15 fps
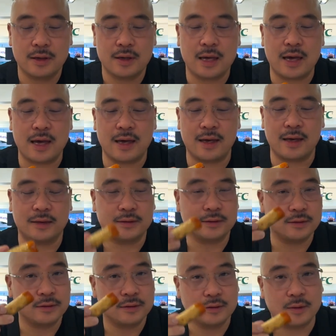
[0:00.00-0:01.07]
and
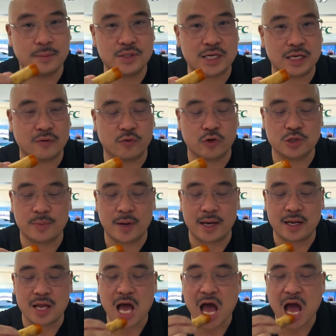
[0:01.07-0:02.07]
let me take a first bite.